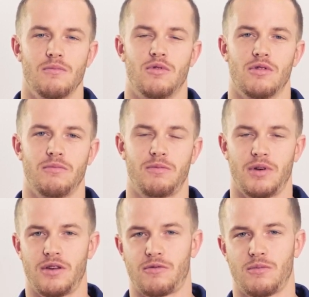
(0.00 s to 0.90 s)

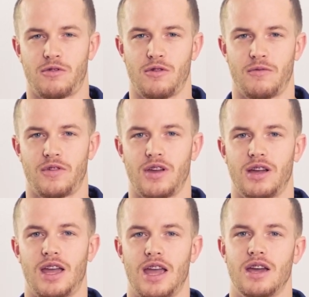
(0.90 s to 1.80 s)
Pour-in-place rubber
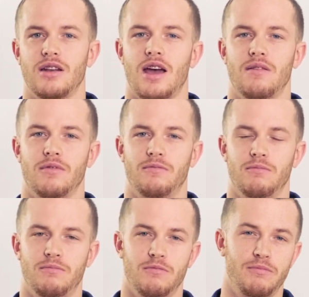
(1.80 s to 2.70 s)
surfacing can have
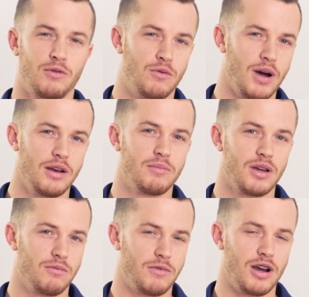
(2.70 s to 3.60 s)
quite a
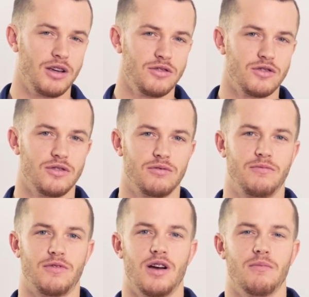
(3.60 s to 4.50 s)
big range
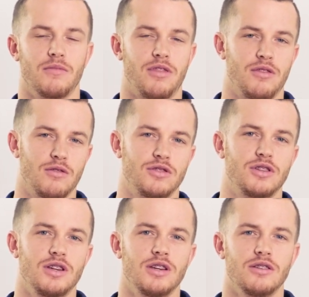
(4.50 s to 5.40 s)
from
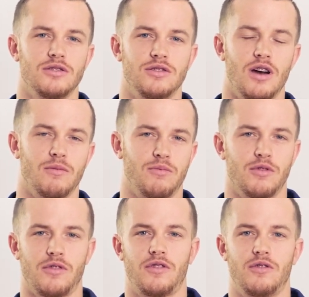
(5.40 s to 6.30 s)
$13
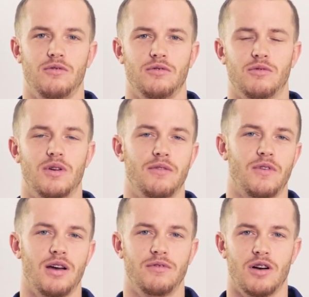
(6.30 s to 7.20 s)
upwards to
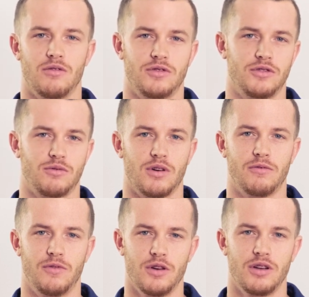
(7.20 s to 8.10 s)
$25 a square
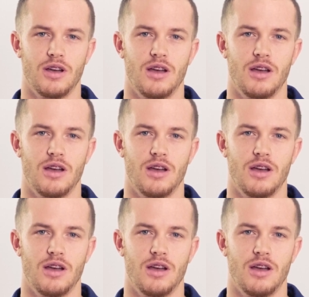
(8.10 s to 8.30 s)
foot.